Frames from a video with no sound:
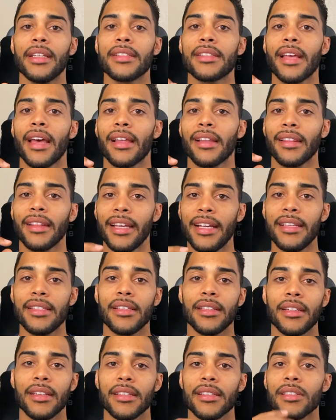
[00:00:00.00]
is that
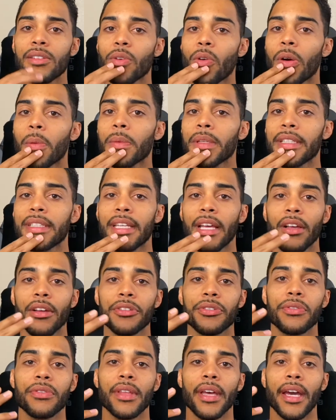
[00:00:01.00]
laziness normally
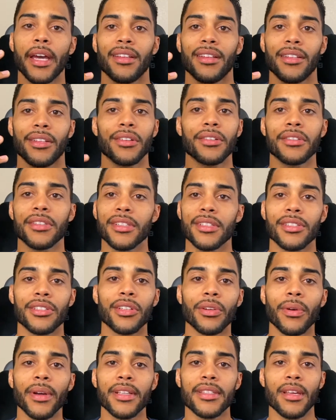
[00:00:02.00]
tells you that you're just
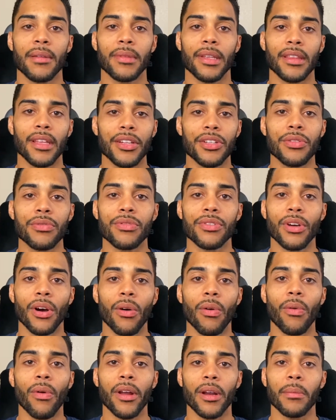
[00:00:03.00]
doing something that you
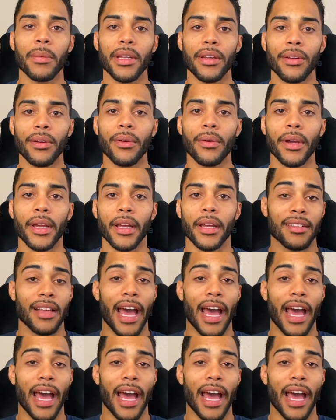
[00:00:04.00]
don't want to be doing.